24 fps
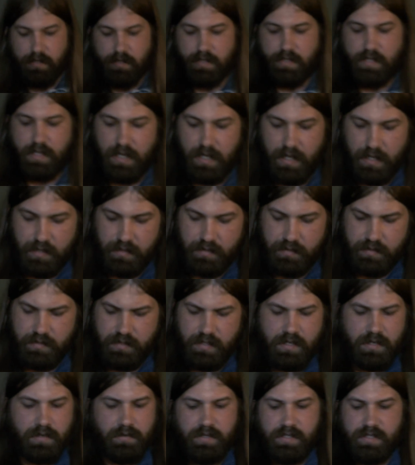Yeah,
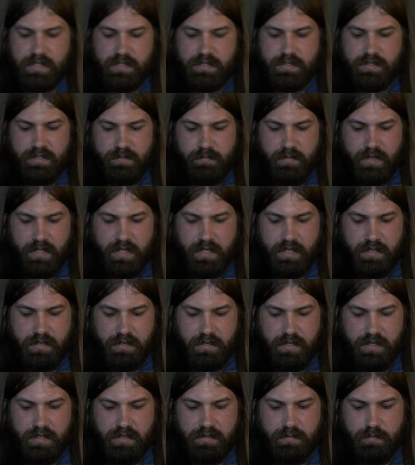no, it didn't smell like
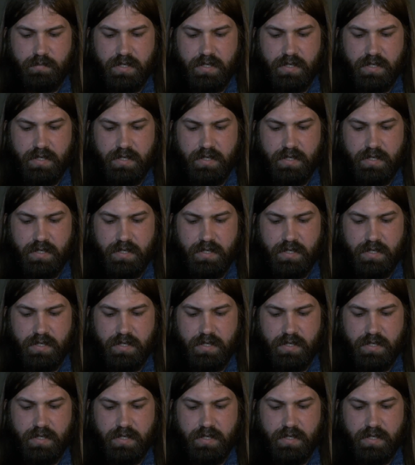cookies,